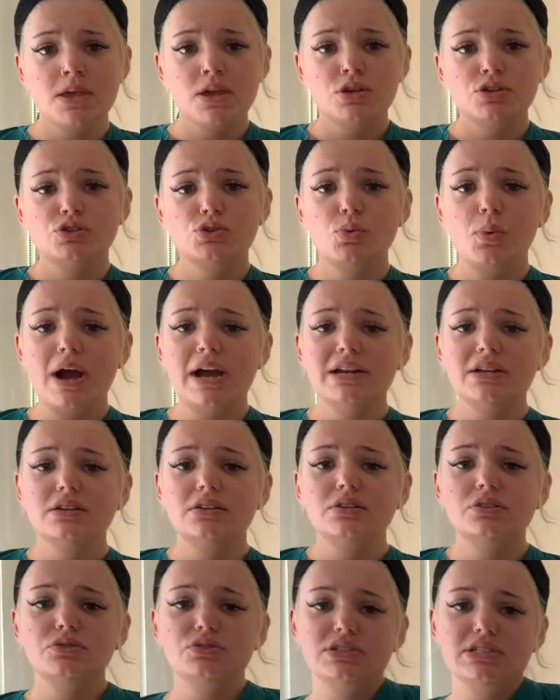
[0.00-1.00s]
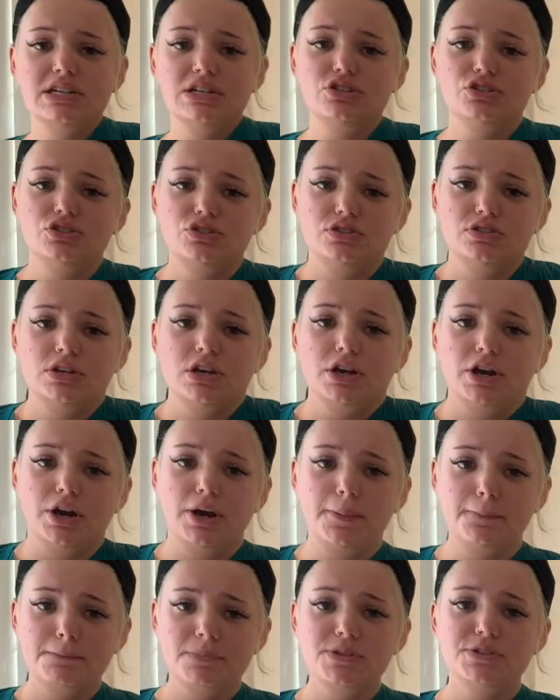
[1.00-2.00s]
So why do hallucinations
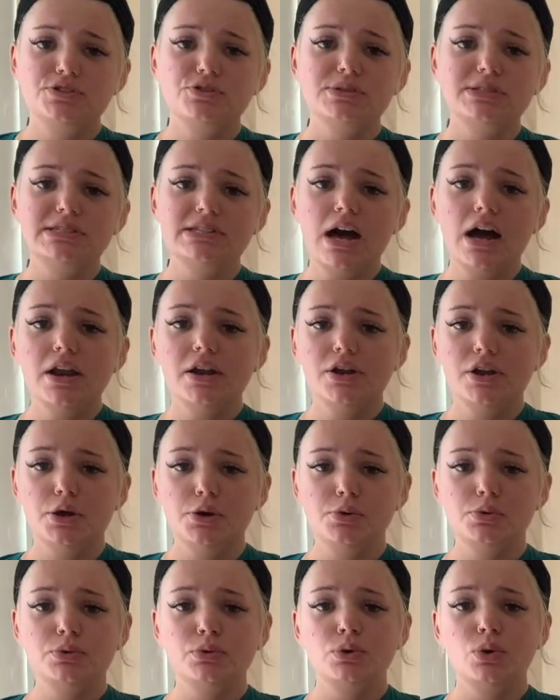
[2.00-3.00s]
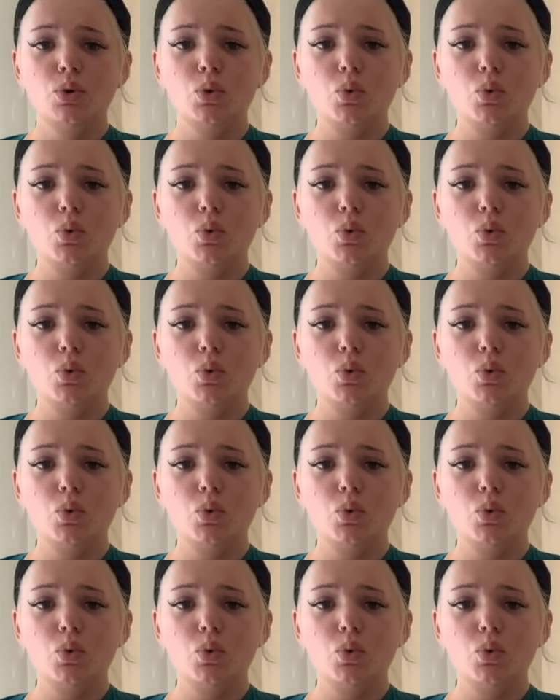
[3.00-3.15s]
occur? So it's not known